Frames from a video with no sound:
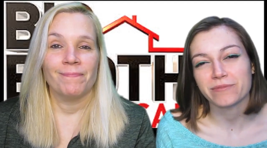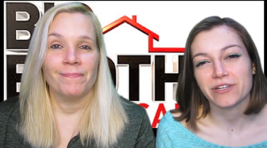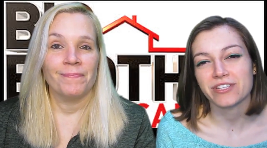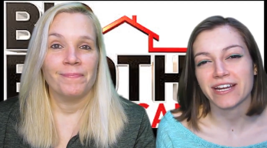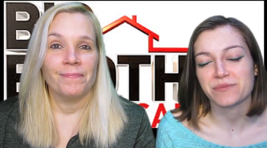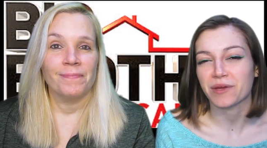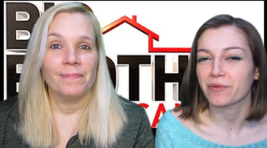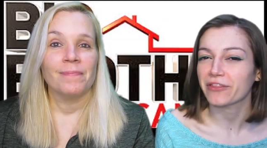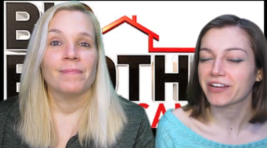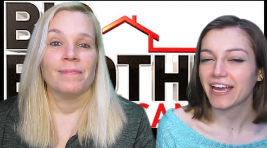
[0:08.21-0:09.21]
Speaker 1: to today's Big
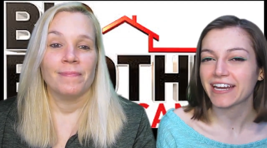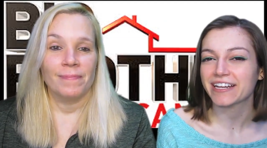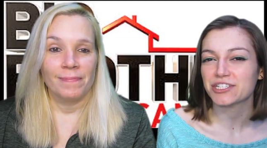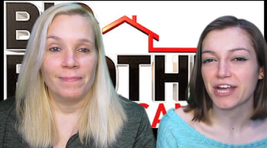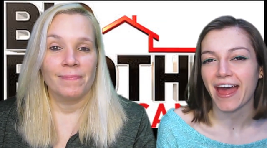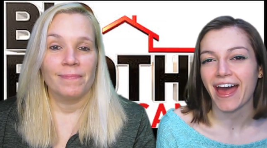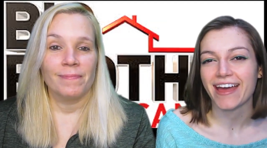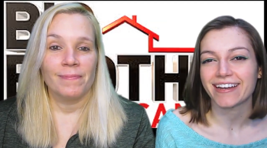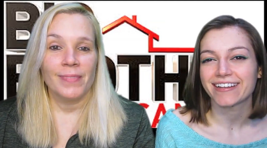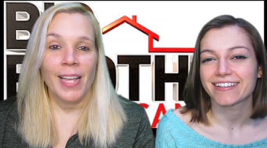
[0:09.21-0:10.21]
Brother Canada
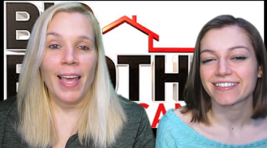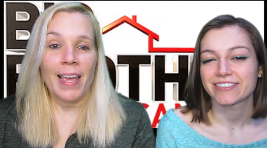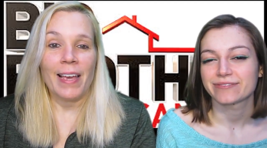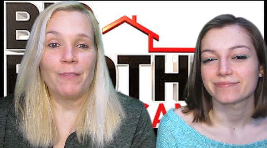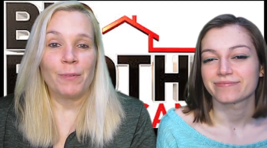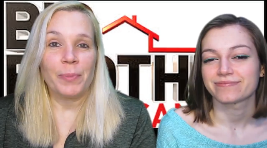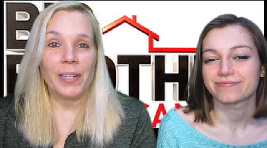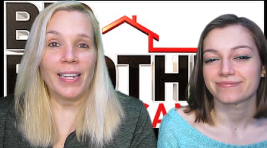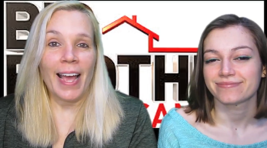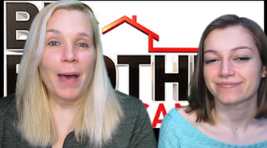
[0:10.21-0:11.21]
chat.
Speaker 2: Hey
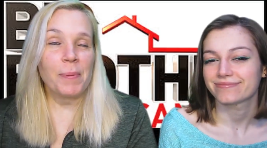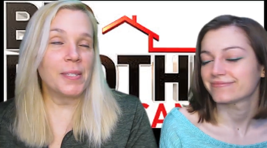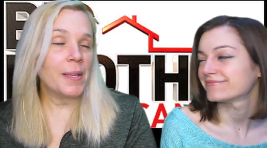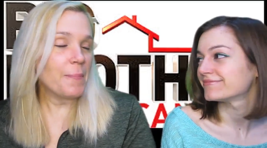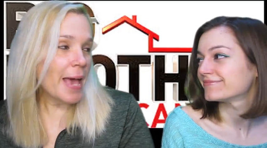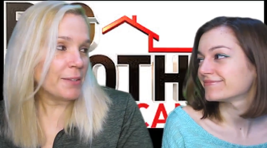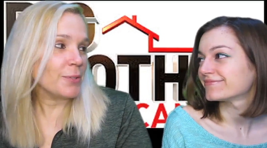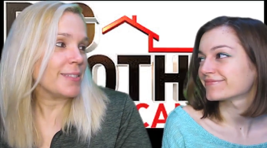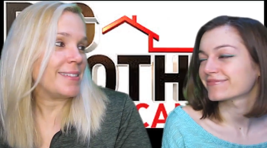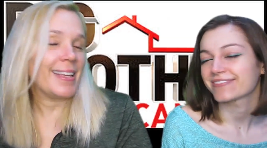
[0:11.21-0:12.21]
everybody, happy St.
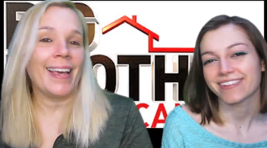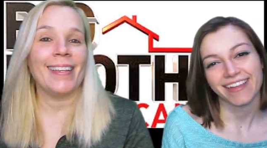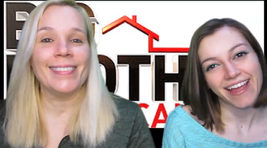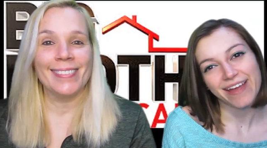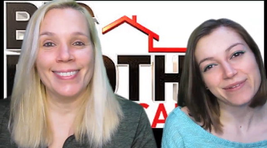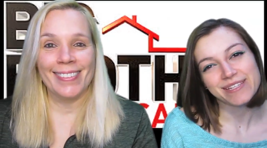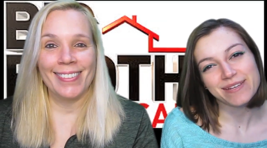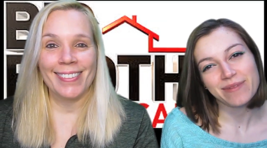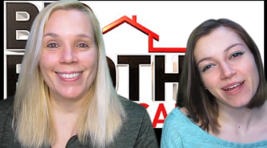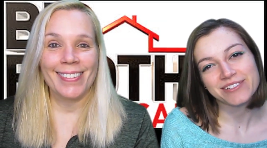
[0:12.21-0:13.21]
Patrick's Day. Happy
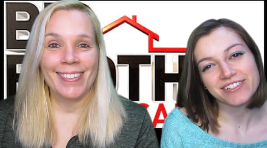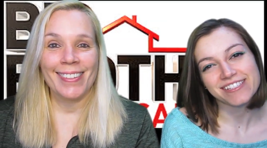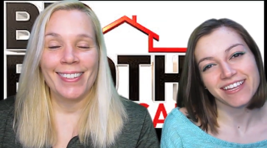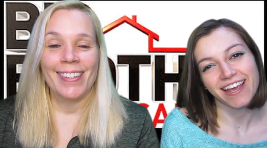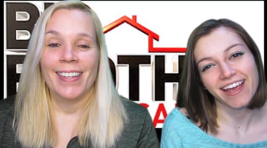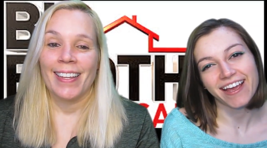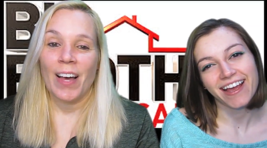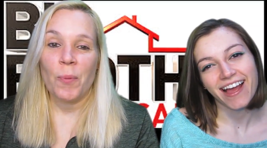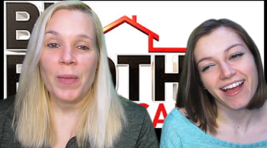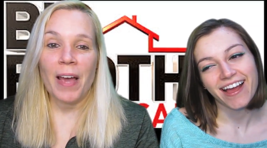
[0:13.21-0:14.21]
St. Patrick's Day.
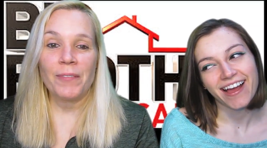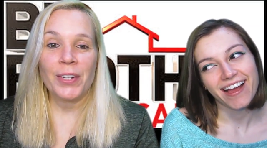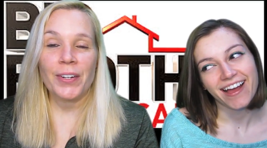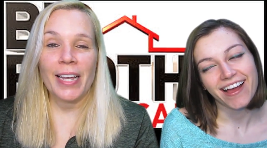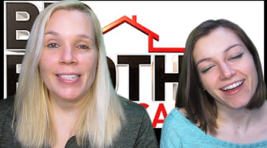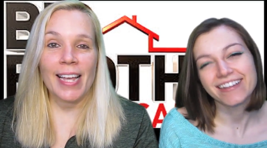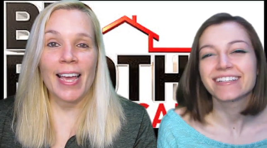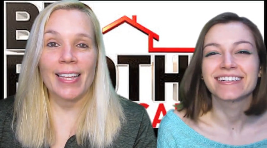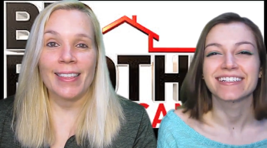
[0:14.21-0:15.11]
Hope you're having a great day.